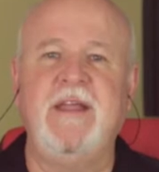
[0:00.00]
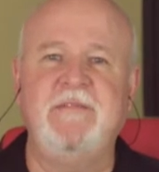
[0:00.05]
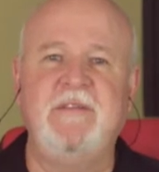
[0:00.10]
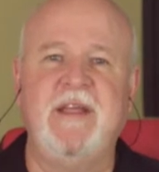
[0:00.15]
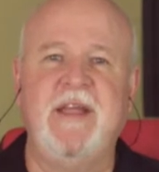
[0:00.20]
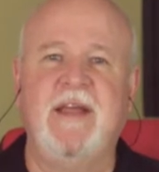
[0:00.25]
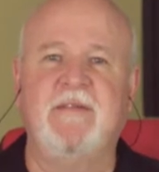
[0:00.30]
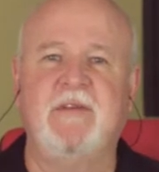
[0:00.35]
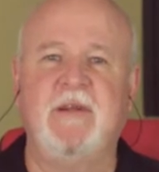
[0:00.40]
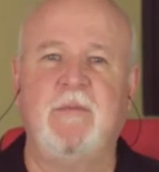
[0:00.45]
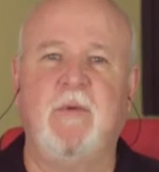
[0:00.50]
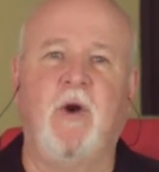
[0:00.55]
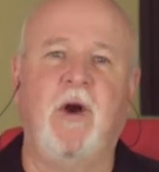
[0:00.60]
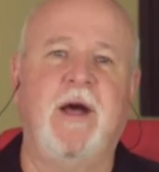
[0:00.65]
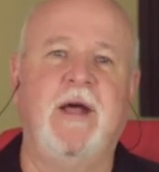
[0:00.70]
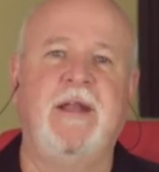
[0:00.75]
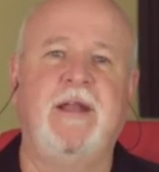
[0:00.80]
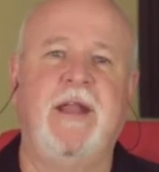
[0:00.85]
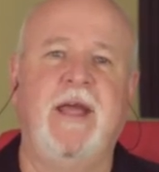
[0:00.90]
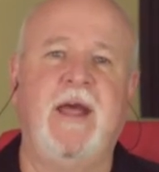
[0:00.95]
evening,
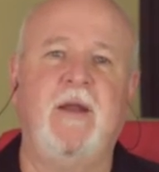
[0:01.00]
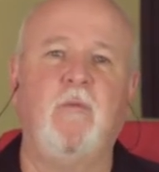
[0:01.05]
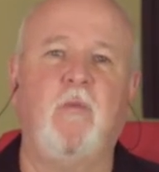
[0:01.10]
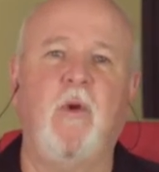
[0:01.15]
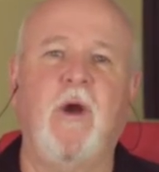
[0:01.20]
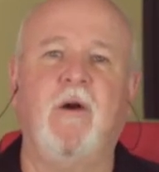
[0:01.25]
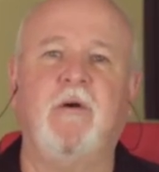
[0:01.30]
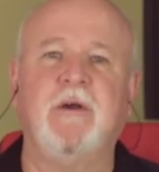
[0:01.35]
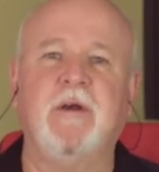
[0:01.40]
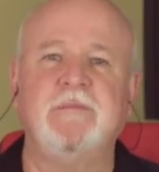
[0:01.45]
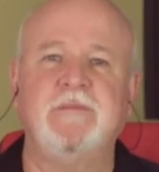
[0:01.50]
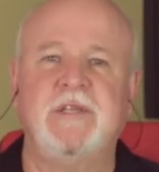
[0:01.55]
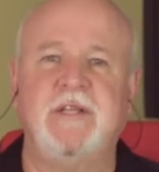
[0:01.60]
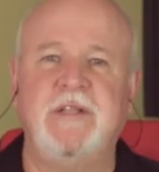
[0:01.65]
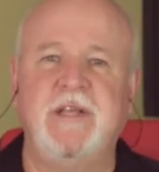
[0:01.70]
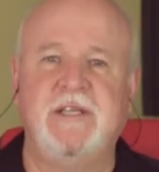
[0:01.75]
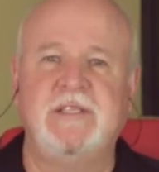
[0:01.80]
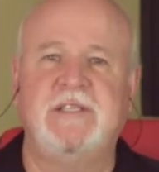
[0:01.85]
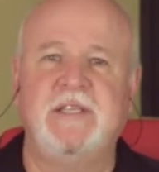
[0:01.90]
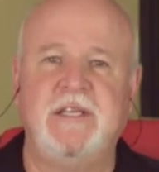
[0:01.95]
everyone, and welcome
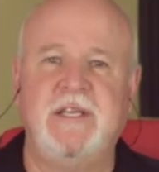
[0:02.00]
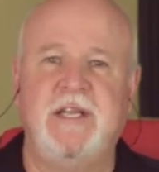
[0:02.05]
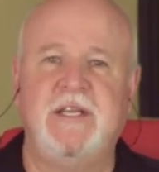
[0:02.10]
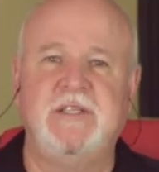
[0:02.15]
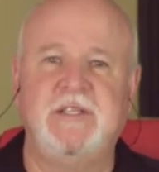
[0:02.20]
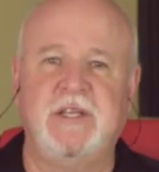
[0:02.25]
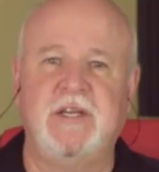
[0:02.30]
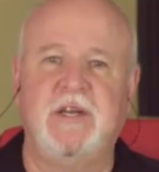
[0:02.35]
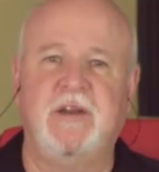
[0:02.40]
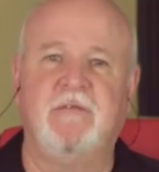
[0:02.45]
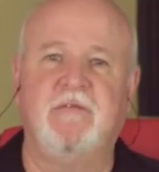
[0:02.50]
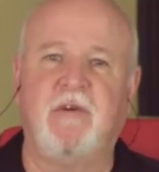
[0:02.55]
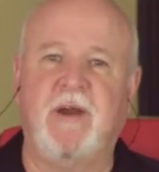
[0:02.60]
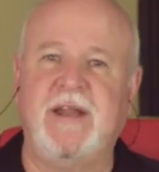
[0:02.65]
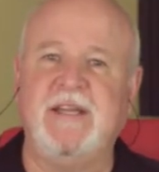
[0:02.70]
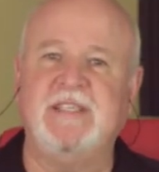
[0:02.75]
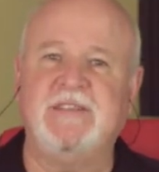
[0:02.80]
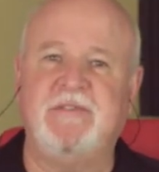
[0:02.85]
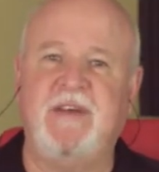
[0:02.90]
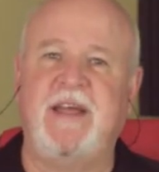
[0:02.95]
to this edition of
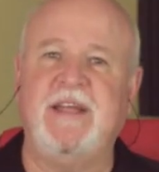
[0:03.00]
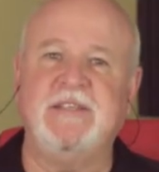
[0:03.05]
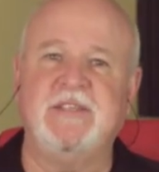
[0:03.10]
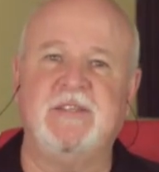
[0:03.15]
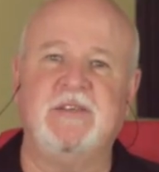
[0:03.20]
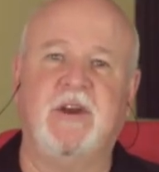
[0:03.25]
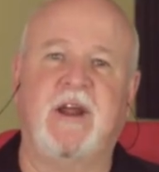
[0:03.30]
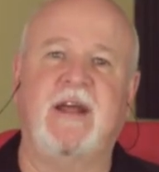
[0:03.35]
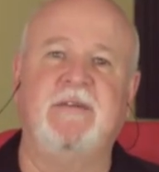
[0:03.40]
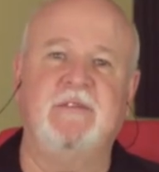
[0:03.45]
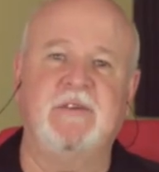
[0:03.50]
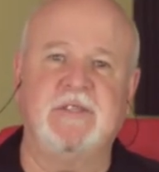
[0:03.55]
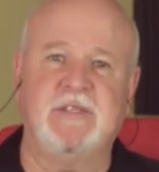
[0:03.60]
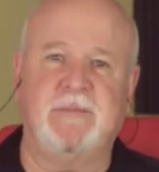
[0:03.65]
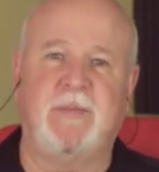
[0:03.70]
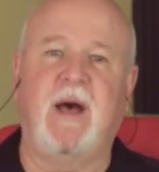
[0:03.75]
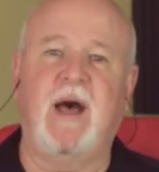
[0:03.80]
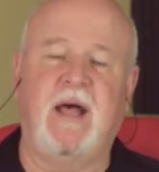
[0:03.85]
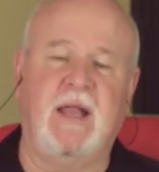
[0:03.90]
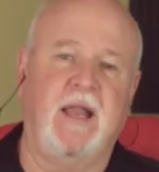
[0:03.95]
Race Face Driver
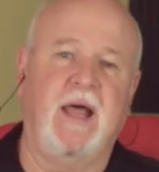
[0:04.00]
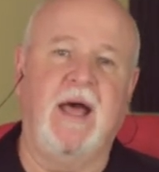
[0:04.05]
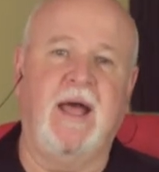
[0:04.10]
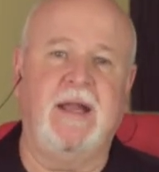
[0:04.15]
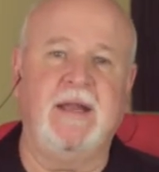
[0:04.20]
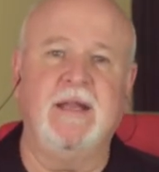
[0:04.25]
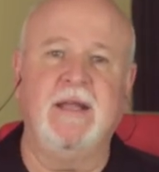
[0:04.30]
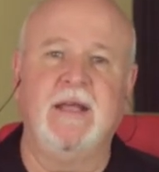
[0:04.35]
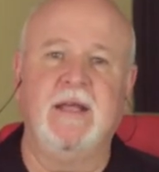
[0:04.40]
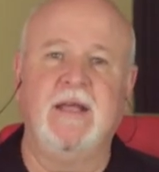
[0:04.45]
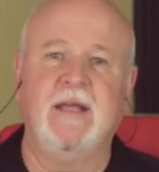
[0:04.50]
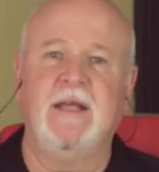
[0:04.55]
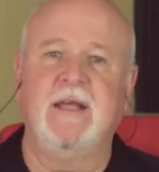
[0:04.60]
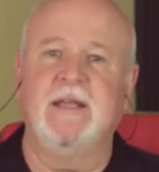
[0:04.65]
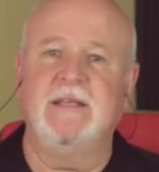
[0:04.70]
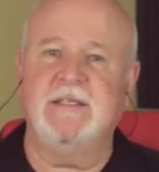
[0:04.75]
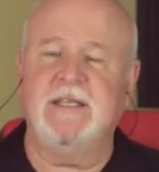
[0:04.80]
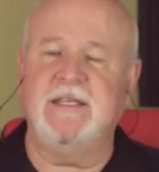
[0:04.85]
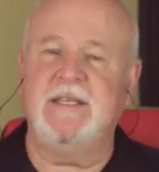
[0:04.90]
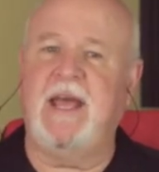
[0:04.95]
Spotlight.
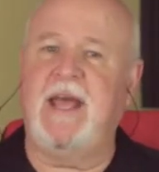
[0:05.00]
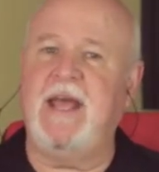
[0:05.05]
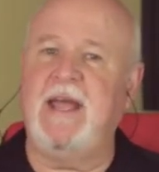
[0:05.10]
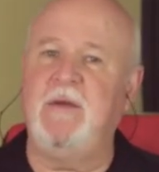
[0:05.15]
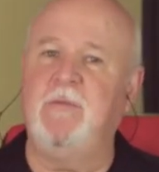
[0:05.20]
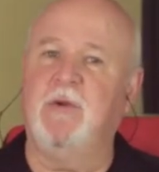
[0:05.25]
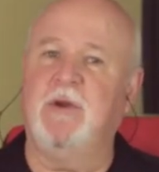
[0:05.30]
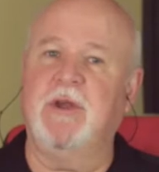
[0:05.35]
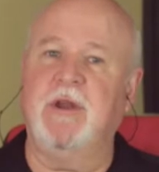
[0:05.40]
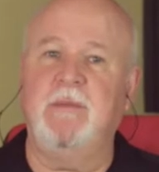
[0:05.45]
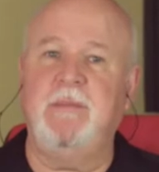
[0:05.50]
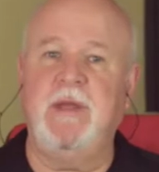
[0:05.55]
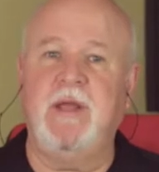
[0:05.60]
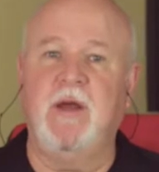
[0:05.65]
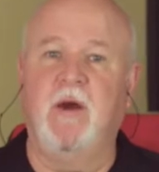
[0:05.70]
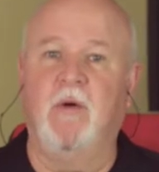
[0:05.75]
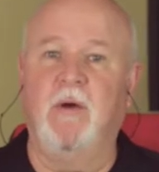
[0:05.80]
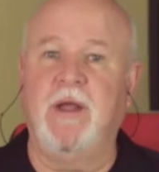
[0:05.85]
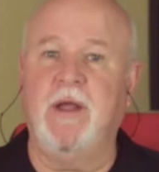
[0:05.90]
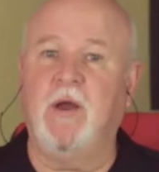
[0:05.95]
Today, we're going to be
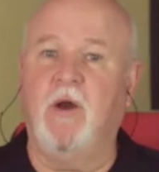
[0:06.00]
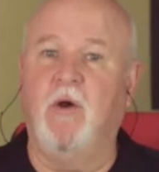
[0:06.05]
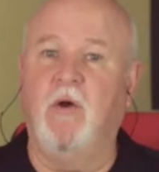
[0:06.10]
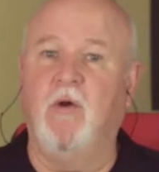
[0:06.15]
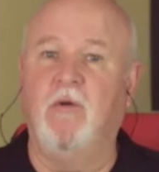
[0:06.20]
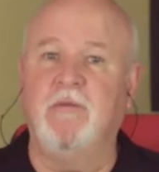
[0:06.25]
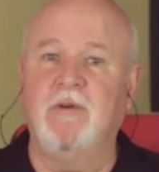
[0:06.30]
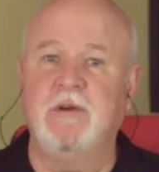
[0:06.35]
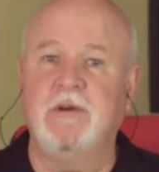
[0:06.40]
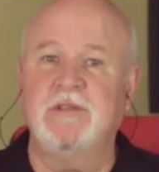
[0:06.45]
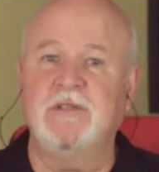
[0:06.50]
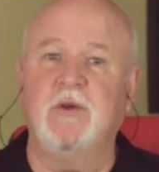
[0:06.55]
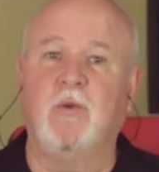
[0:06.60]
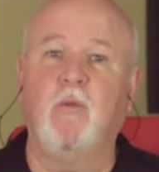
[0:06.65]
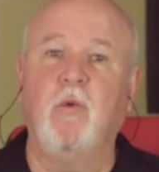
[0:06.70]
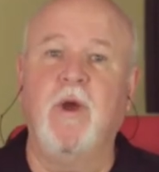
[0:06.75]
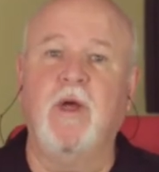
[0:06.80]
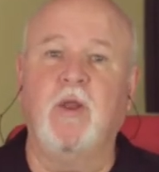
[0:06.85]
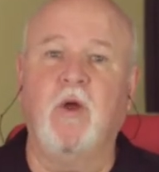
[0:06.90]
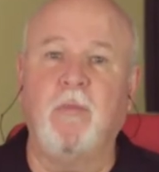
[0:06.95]
going over to
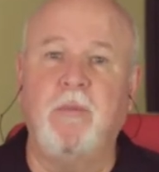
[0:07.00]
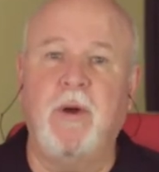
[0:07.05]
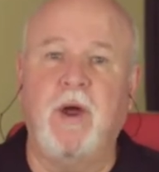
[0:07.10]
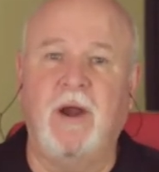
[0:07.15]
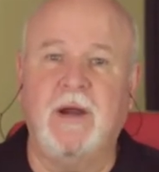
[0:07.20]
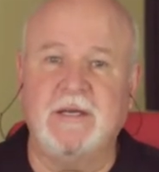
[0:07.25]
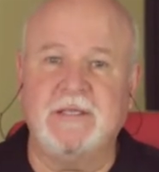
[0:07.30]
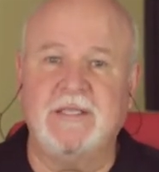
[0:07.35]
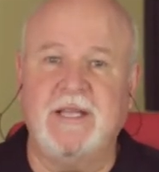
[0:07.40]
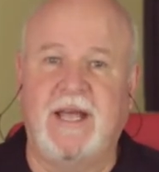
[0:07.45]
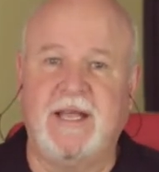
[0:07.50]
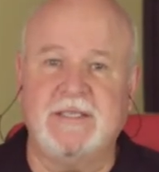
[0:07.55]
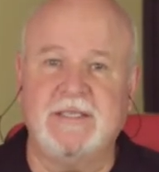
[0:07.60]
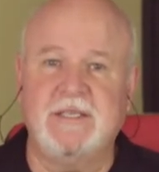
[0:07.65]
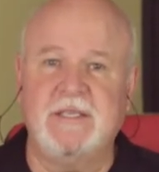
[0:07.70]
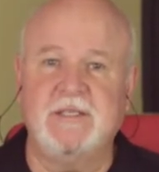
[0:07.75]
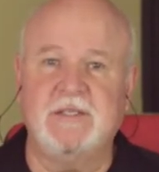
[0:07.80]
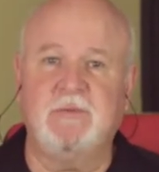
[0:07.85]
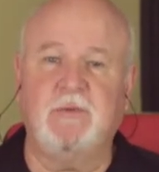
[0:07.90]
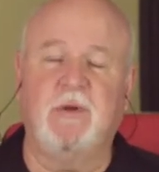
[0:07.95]
Willow Park,
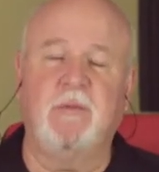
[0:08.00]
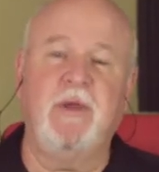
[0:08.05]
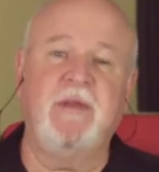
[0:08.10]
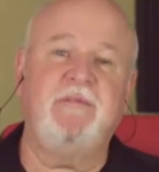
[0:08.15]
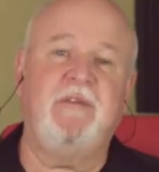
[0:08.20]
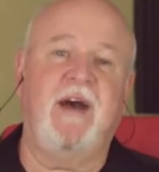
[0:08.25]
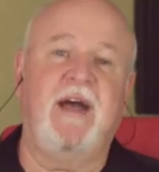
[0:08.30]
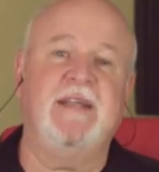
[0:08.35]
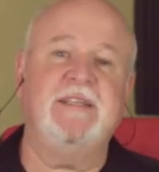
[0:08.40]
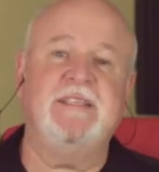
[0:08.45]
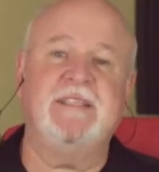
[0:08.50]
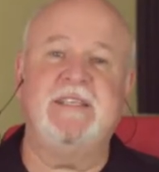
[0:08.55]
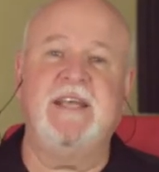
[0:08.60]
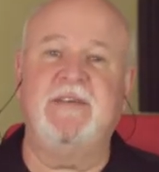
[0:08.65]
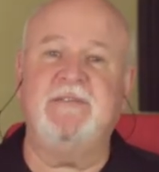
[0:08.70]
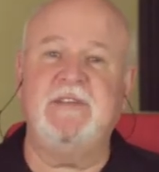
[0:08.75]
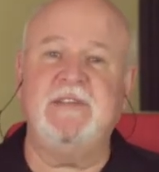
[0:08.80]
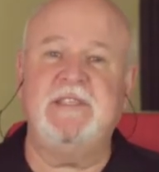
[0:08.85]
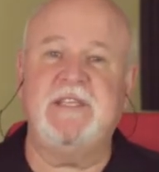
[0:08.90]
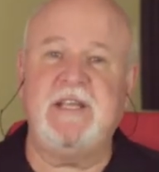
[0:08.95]
Texas, where we find
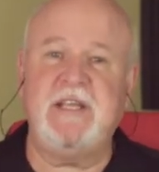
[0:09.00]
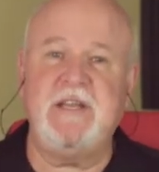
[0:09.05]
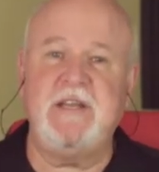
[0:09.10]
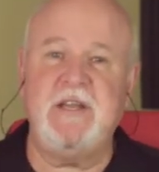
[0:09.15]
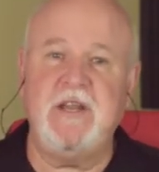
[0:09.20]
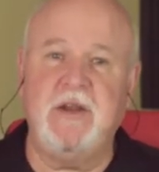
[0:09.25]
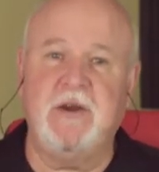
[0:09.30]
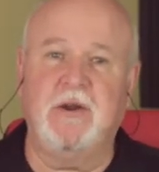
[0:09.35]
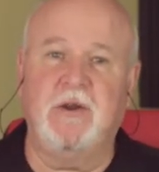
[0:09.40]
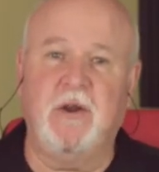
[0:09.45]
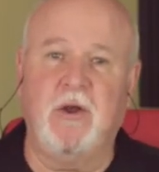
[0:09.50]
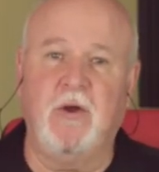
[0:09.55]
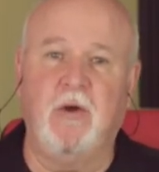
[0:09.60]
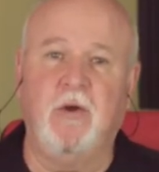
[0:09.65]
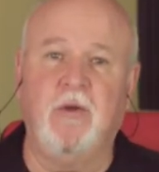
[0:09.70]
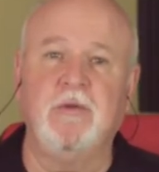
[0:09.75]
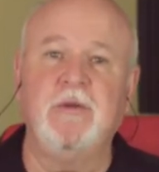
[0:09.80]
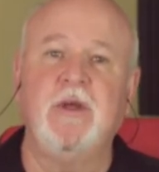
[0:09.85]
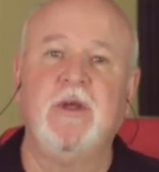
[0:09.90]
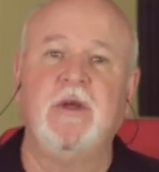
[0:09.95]

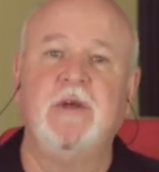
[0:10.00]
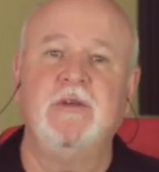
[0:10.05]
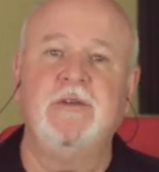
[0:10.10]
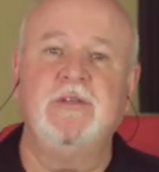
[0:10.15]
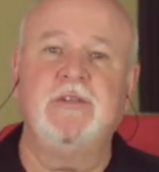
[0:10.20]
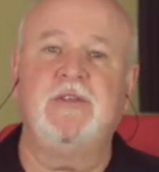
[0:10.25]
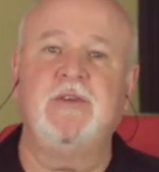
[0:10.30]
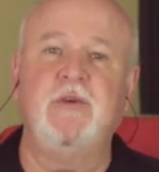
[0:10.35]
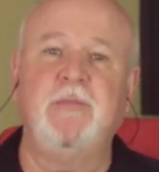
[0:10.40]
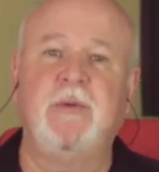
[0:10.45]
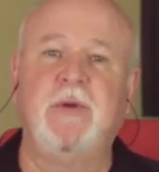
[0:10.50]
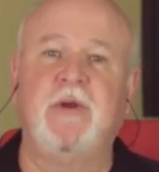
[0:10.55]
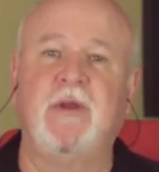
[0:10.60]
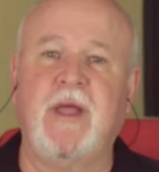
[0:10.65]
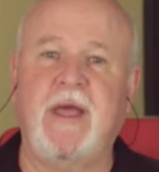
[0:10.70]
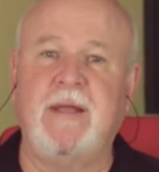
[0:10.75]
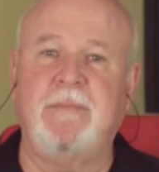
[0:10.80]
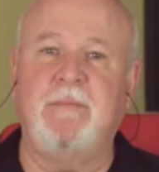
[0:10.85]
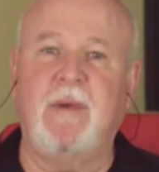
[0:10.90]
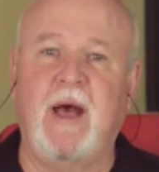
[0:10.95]
17-year-old super
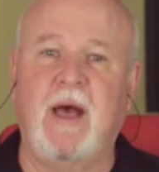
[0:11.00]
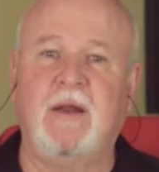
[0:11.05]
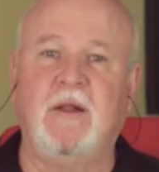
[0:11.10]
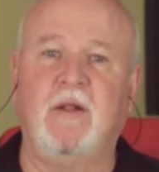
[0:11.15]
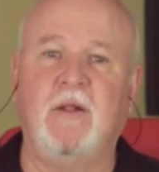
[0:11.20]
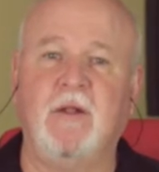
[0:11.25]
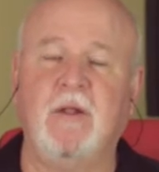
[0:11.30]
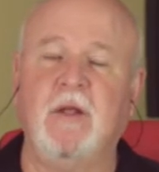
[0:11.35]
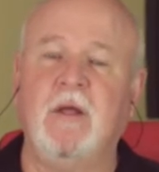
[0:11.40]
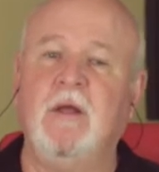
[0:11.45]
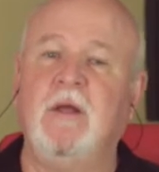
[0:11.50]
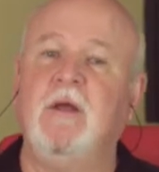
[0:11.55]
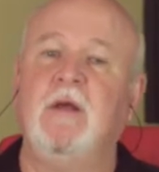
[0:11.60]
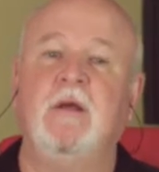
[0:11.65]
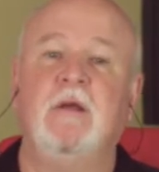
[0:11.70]
late model,